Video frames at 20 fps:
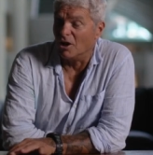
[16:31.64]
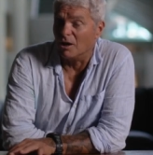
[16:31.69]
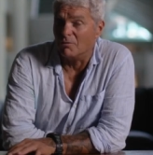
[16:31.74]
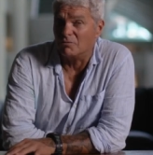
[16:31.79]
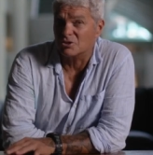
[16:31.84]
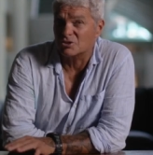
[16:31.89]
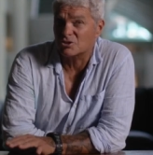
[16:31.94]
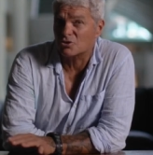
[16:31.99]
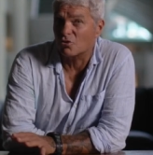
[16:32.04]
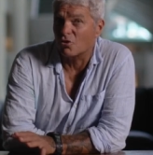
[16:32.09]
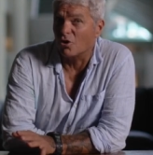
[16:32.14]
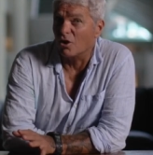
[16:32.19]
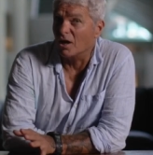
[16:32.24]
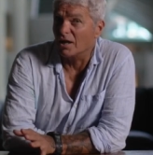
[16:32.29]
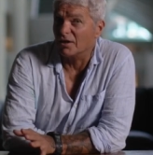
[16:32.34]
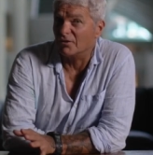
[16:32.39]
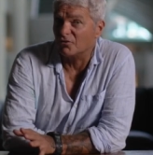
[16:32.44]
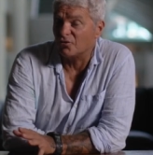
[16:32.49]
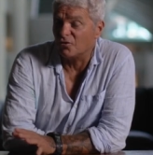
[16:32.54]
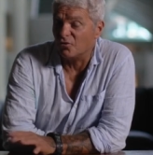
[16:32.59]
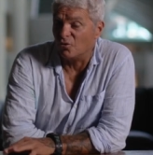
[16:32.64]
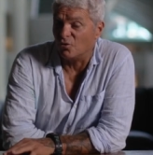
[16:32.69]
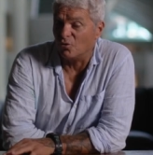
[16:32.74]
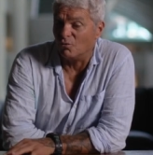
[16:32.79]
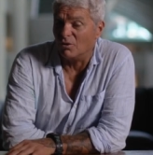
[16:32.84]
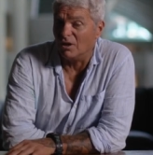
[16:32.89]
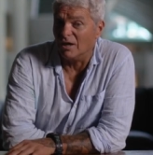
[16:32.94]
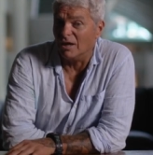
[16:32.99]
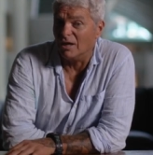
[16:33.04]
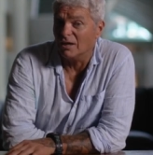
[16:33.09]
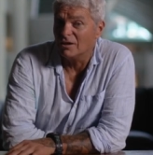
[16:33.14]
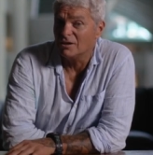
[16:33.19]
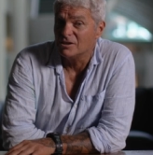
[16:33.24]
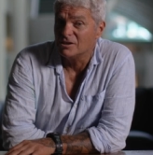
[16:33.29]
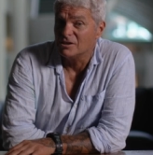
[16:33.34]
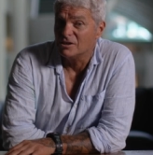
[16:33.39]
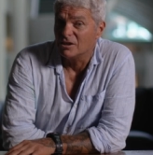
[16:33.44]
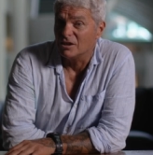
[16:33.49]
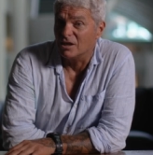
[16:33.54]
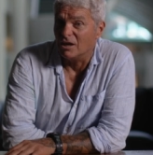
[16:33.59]
I was trying to
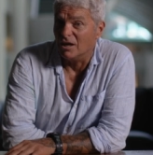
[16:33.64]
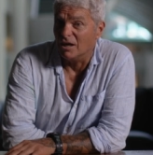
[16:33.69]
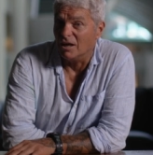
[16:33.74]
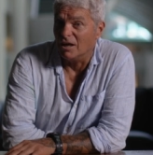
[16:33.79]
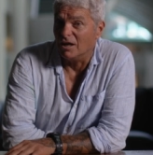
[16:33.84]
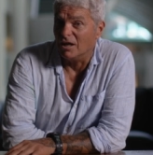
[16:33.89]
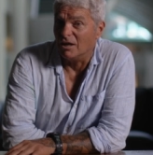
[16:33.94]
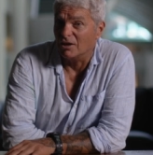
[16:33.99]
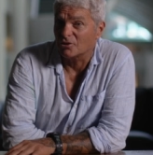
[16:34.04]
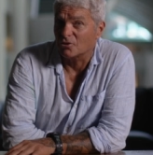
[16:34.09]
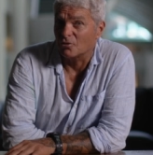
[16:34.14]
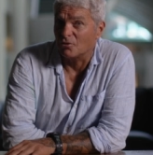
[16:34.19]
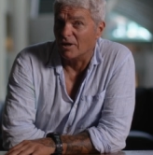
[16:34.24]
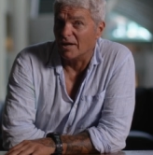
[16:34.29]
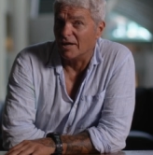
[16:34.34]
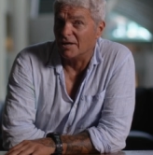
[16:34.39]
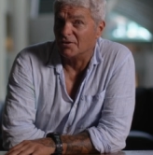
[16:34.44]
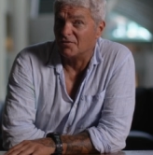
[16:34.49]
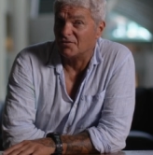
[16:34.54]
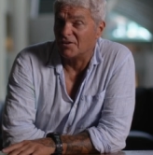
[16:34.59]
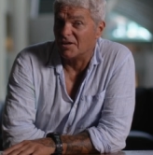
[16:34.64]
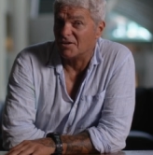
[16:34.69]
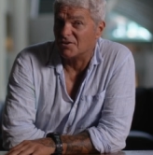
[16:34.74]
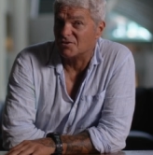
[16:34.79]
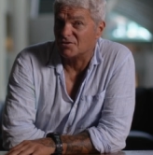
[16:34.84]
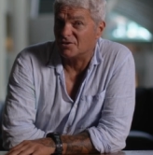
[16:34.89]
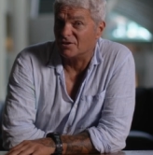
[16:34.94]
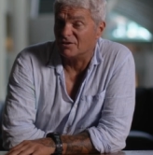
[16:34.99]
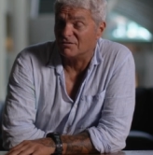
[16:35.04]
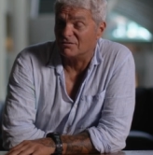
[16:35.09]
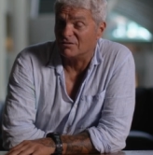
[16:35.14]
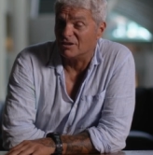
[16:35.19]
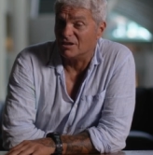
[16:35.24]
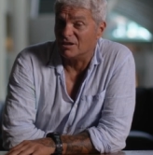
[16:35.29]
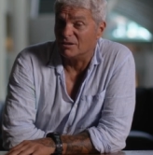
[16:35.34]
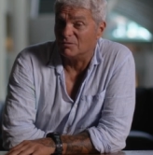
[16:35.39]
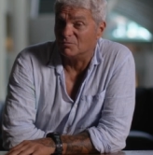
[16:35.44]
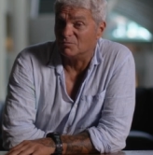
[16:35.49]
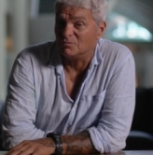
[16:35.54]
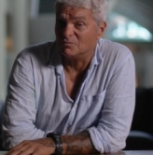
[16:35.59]
create attention
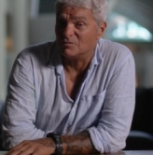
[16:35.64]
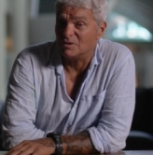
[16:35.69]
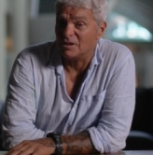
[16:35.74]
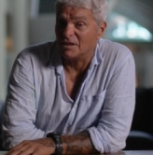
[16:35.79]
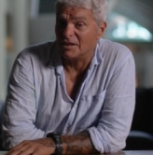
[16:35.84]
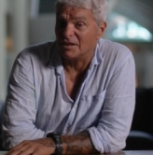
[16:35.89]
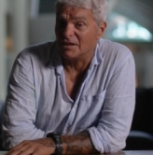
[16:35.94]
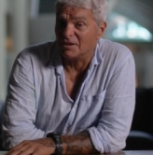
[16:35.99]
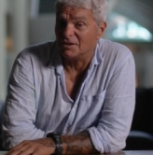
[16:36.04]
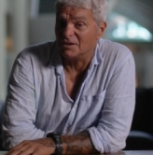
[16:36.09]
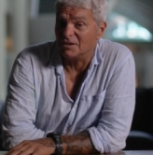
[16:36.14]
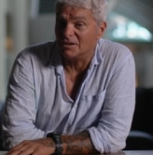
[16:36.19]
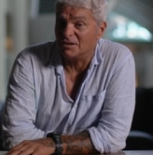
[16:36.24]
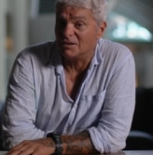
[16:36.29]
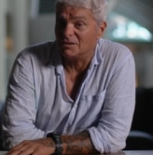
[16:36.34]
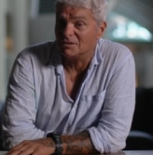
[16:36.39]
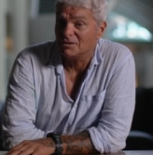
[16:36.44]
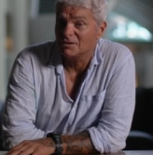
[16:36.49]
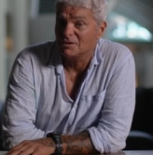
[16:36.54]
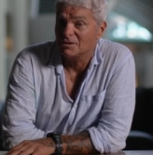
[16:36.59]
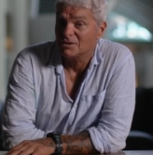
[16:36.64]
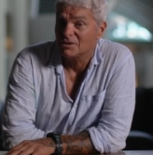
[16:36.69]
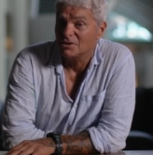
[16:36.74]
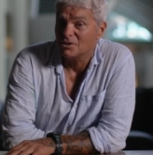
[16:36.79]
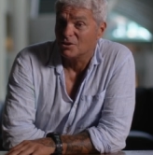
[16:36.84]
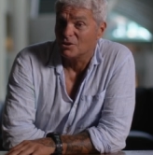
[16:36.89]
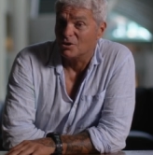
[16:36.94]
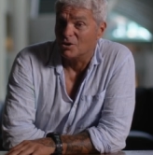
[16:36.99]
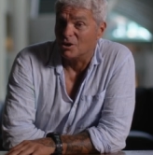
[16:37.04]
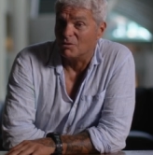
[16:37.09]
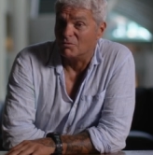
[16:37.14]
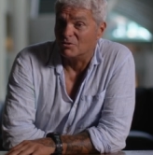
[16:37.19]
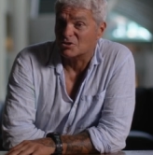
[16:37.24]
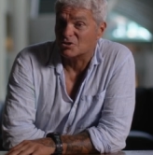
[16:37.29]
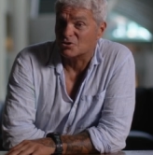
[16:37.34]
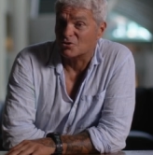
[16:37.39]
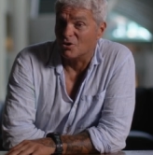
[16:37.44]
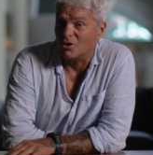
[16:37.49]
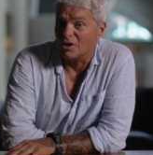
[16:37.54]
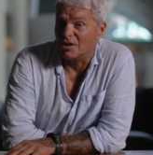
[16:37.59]
and I was
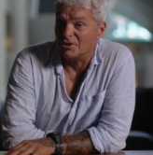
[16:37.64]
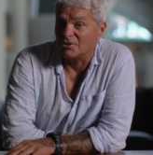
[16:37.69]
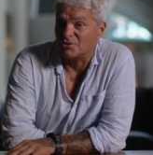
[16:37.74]
trying